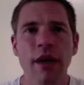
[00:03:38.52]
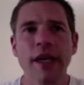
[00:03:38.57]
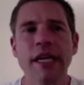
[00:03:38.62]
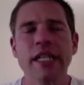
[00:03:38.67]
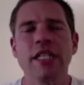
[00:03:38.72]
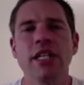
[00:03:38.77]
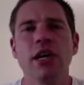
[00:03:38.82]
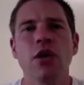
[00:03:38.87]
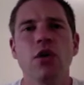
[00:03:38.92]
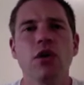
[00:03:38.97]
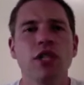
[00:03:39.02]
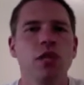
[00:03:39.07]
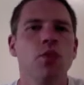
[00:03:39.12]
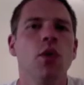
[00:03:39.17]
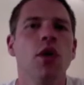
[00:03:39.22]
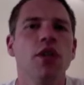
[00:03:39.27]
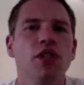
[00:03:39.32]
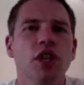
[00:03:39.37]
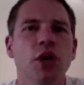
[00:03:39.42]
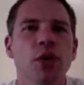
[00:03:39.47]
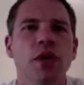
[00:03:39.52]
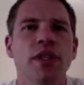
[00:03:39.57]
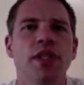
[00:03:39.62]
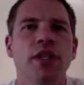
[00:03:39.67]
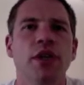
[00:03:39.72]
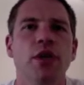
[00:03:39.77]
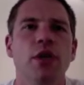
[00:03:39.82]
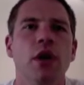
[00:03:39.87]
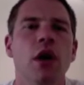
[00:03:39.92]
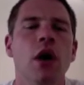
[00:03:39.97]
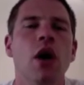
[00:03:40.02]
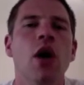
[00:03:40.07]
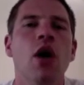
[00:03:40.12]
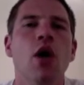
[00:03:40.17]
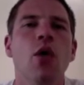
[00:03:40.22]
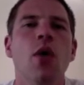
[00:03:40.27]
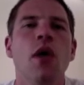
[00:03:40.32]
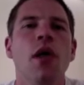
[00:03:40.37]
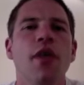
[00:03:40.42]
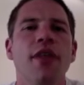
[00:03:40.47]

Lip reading: So what do we do? Well,